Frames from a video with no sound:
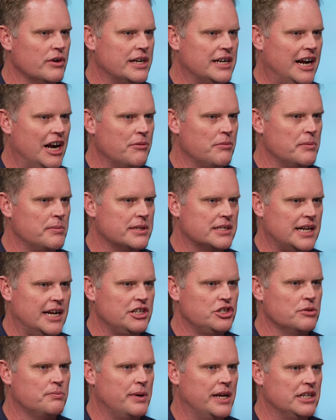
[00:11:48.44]
retirement
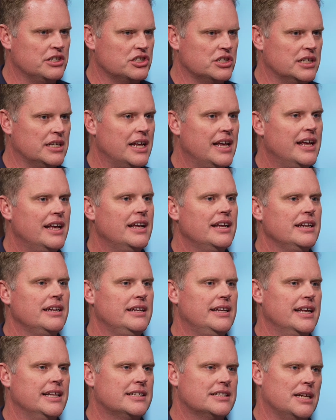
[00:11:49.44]
besides your pension,
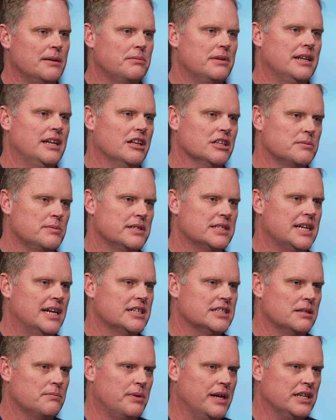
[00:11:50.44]
get something else
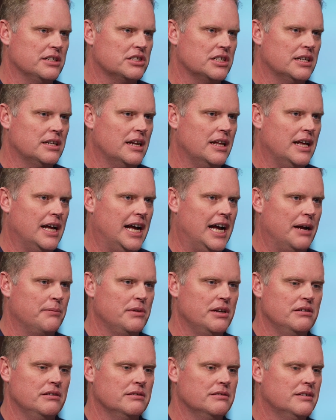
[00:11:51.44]
besides the pension.
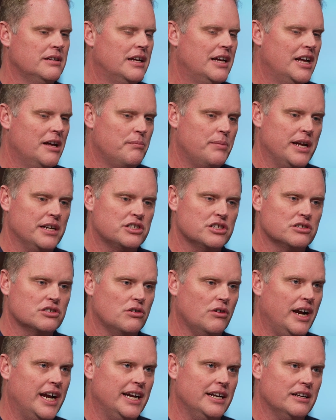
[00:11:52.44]
Pension's
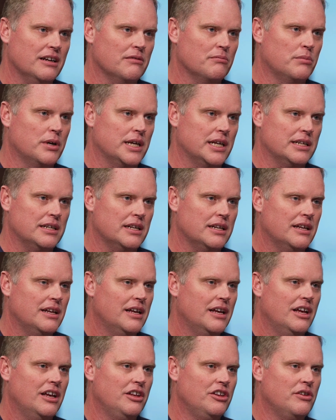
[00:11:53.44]
great, but
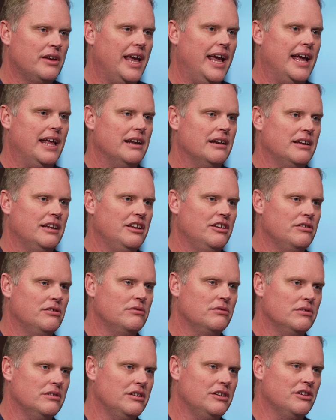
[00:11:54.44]
you can't
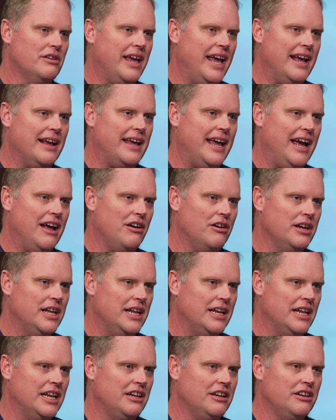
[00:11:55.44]
count on
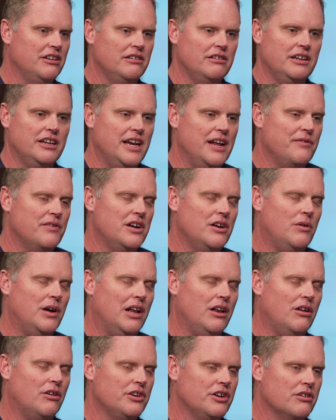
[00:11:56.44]
it, and you never know
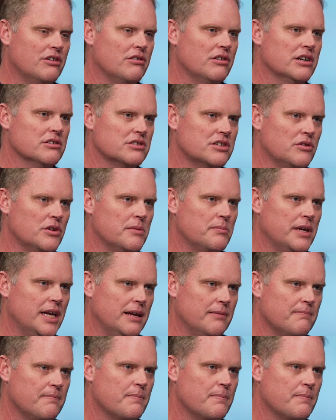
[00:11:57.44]
how long your career is going to be.